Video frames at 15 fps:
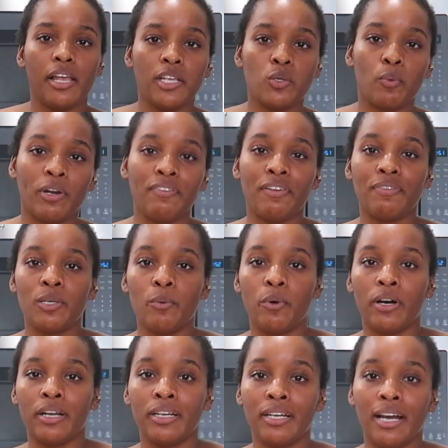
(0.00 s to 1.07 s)
It's
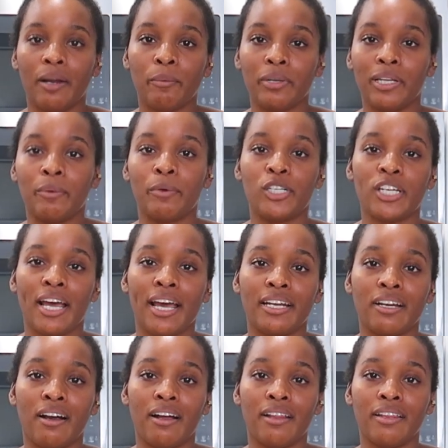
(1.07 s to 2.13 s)
1:51. I really wish I had
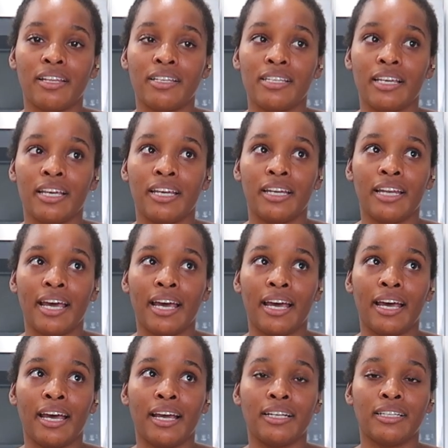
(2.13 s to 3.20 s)
gotten this in
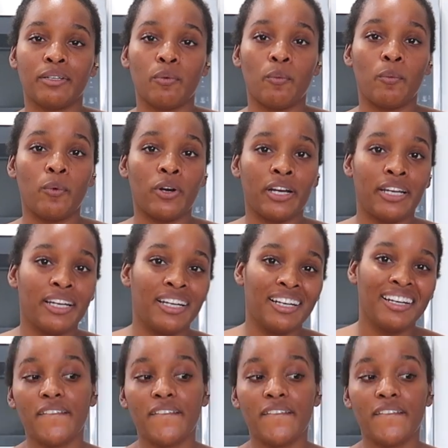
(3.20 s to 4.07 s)
at 1.